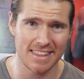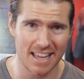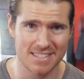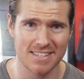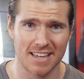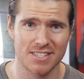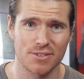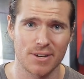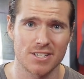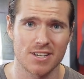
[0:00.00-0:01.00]
nutsacks
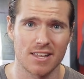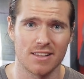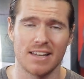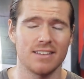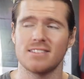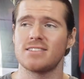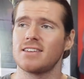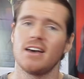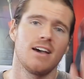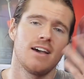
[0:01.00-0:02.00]
to each other. Like, it's...